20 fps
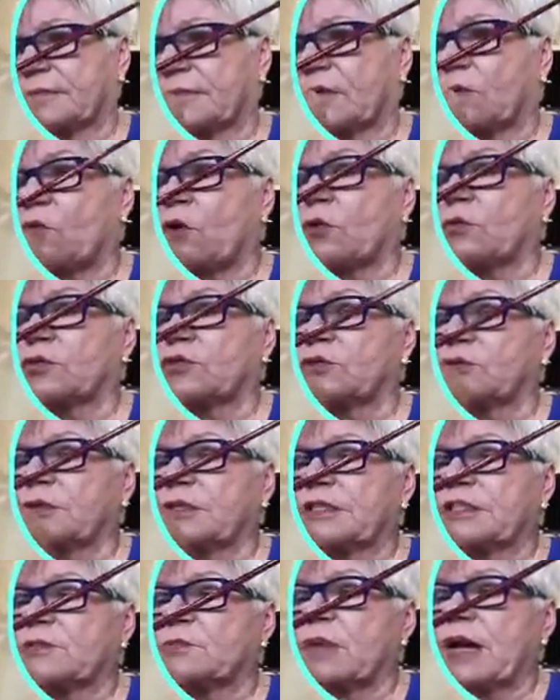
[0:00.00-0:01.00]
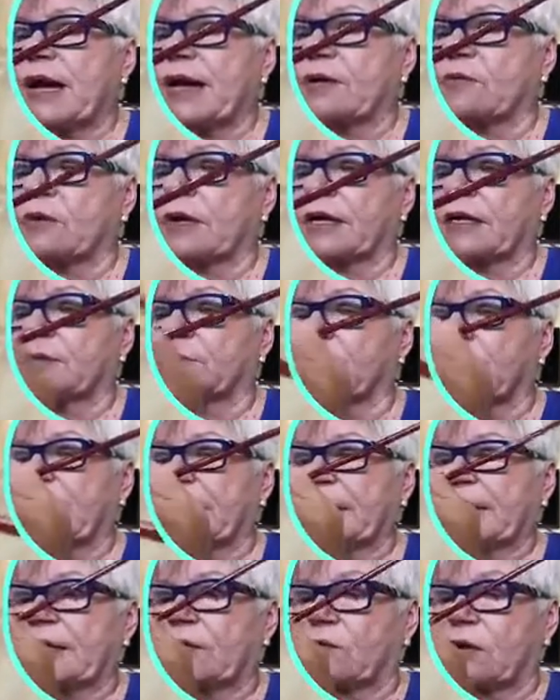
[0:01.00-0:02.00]
what we're doing is background
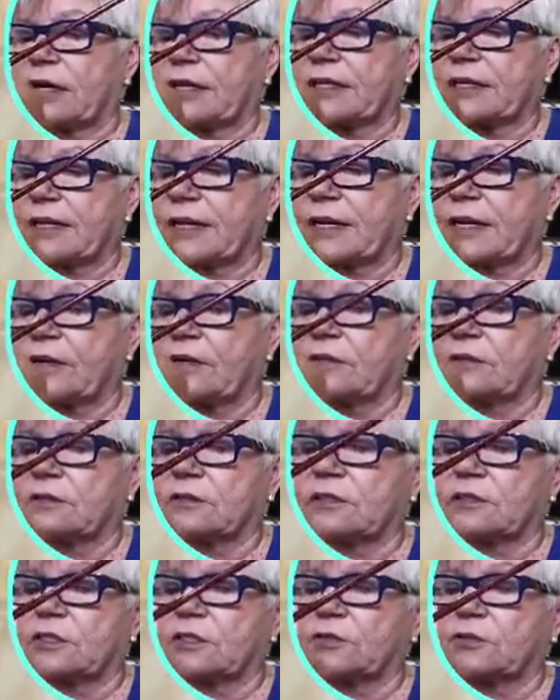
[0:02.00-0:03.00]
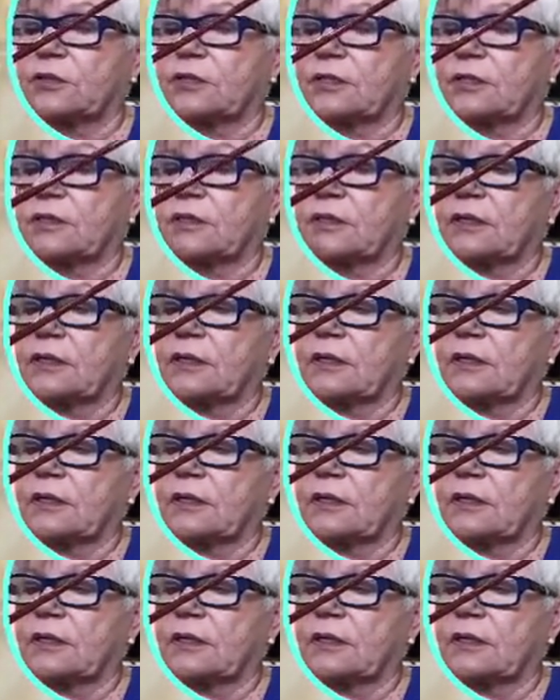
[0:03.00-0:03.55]
painting right now, so that,